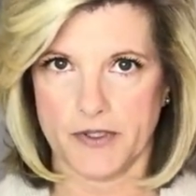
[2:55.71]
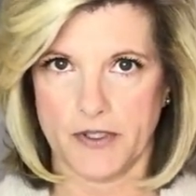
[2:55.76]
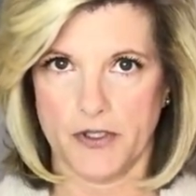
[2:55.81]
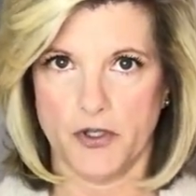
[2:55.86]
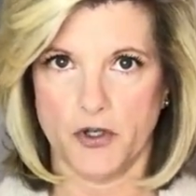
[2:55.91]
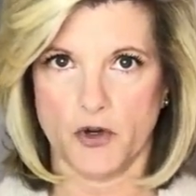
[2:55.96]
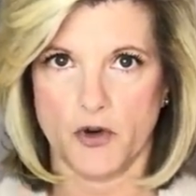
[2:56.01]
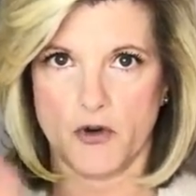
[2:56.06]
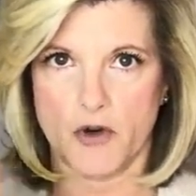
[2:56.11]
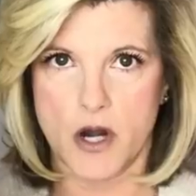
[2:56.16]
in
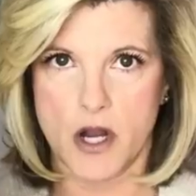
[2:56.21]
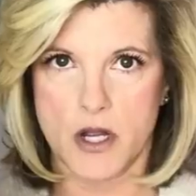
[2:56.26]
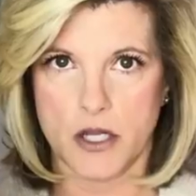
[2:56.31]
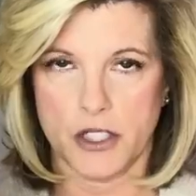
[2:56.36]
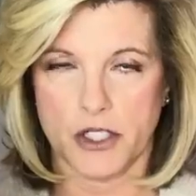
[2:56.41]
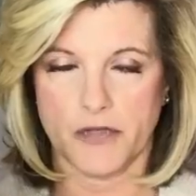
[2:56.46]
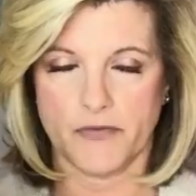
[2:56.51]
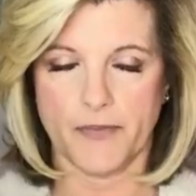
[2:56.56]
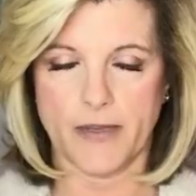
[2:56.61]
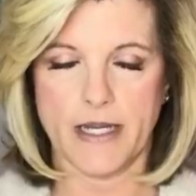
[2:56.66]
your
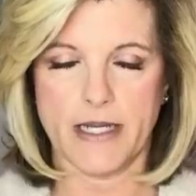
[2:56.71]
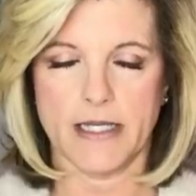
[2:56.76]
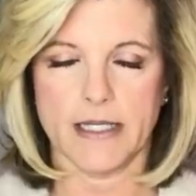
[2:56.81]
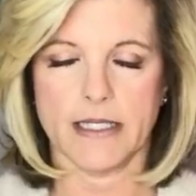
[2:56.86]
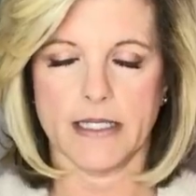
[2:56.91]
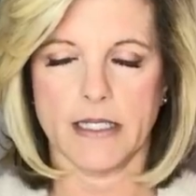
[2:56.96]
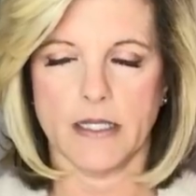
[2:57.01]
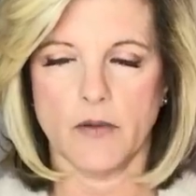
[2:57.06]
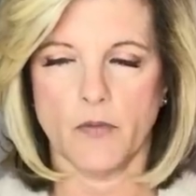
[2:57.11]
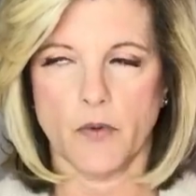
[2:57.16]
garage of paint
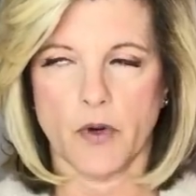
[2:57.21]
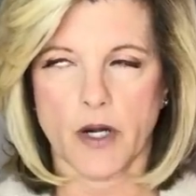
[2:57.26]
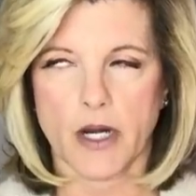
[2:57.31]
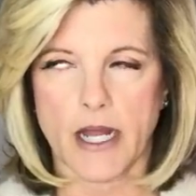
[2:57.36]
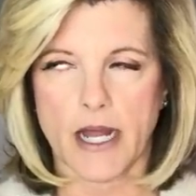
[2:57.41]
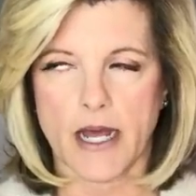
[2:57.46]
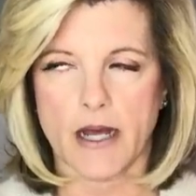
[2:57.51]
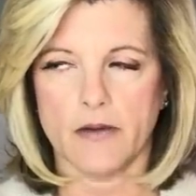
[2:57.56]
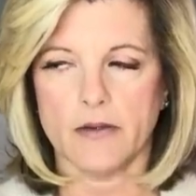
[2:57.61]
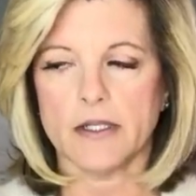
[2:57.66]
that didn't work
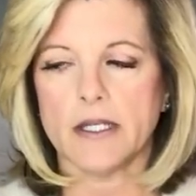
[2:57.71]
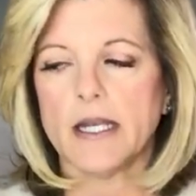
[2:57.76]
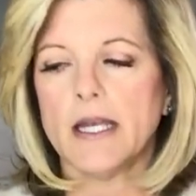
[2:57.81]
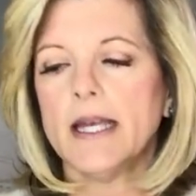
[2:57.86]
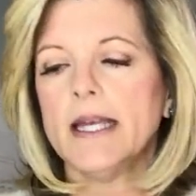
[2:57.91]
out?